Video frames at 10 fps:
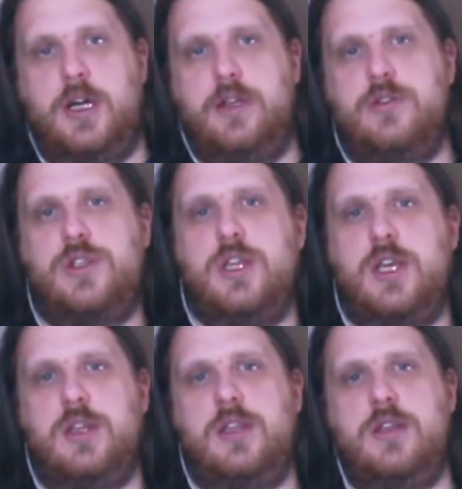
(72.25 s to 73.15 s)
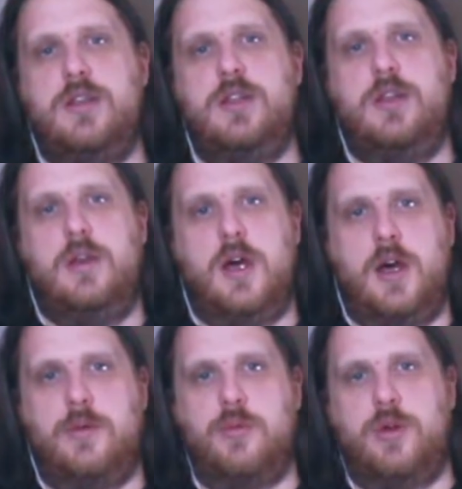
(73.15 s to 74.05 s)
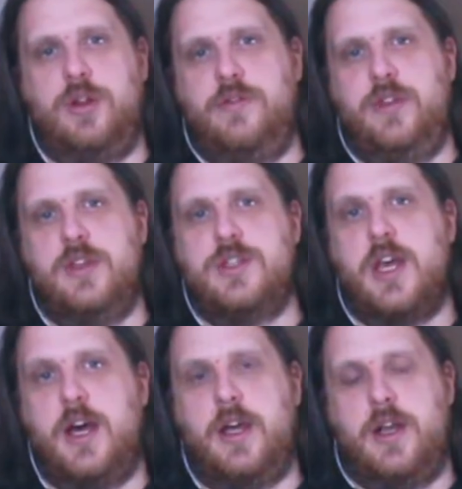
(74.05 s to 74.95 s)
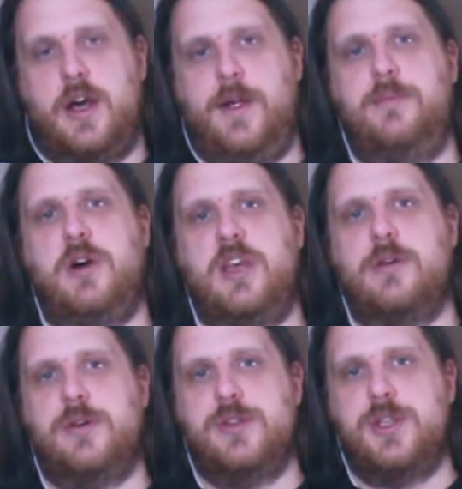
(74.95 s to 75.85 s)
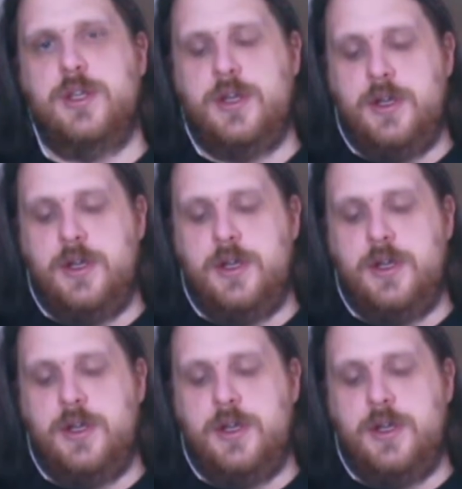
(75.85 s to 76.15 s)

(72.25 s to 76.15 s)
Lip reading: usually get the roll of this at Michael's.